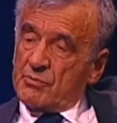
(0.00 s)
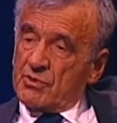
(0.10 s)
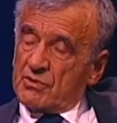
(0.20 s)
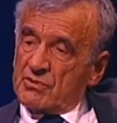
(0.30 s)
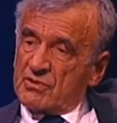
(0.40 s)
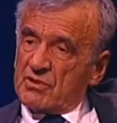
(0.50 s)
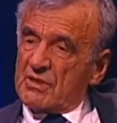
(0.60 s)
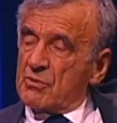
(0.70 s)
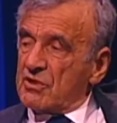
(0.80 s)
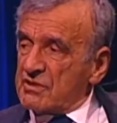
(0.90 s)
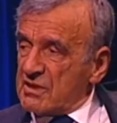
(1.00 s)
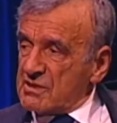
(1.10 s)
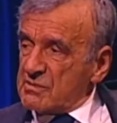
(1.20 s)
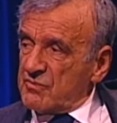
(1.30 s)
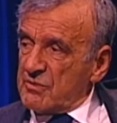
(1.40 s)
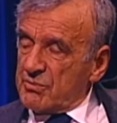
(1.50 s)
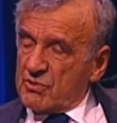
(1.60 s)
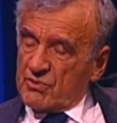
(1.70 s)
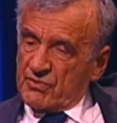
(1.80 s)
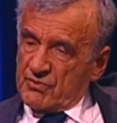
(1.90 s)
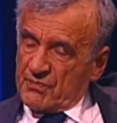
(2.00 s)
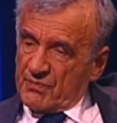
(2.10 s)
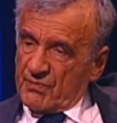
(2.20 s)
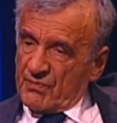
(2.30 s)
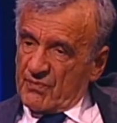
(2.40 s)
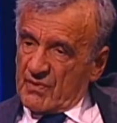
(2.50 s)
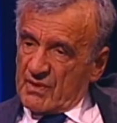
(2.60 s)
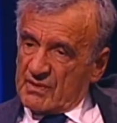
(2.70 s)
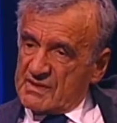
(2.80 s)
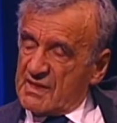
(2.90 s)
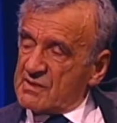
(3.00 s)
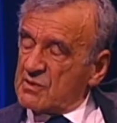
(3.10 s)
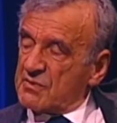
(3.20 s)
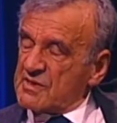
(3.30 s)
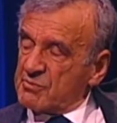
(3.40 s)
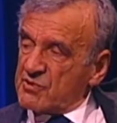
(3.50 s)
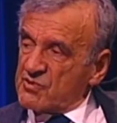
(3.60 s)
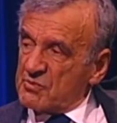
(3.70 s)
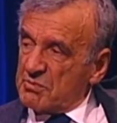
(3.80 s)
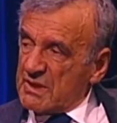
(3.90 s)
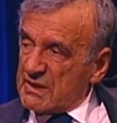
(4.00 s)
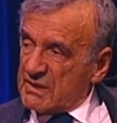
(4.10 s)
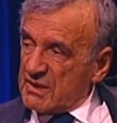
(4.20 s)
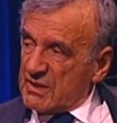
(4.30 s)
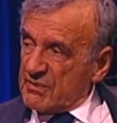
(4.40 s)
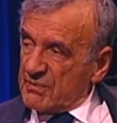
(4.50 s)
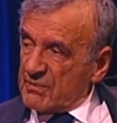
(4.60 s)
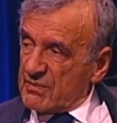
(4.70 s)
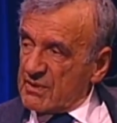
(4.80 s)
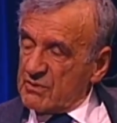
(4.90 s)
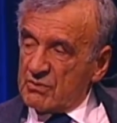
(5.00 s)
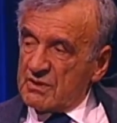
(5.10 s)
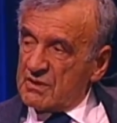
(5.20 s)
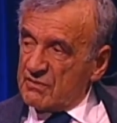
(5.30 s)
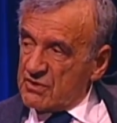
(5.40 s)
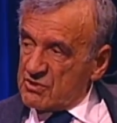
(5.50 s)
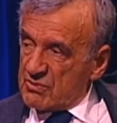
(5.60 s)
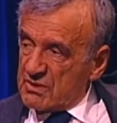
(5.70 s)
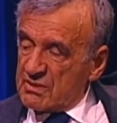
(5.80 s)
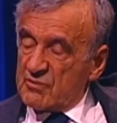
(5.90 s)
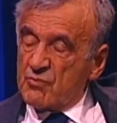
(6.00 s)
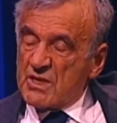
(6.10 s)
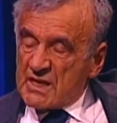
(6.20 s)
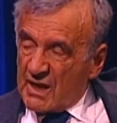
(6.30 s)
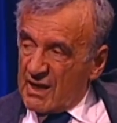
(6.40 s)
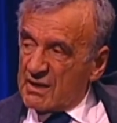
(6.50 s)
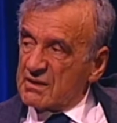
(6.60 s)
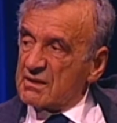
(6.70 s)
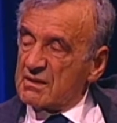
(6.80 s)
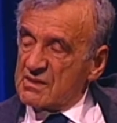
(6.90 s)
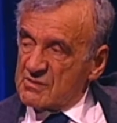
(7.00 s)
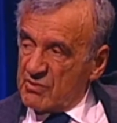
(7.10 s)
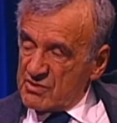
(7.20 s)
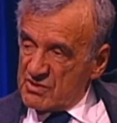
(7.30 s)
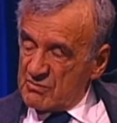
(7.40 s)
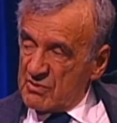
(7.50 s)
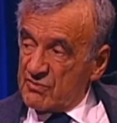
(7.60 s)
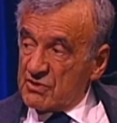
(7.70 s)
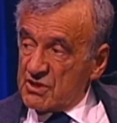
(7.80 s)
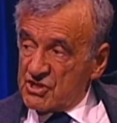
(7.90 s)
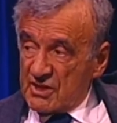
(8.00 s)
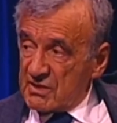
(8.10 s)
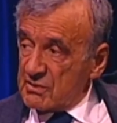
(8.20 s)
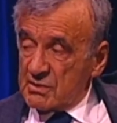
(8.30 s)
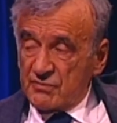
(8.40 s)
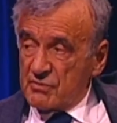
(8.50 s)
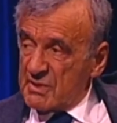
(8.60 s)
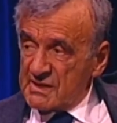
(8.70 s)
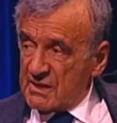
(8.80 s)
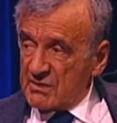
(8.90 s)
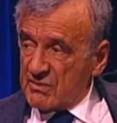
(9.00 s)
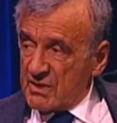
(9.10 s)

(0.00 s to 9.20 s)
brought not only monotheism, we brought the sense of responsibility to the individual, that we are responsible for each other, not only myself.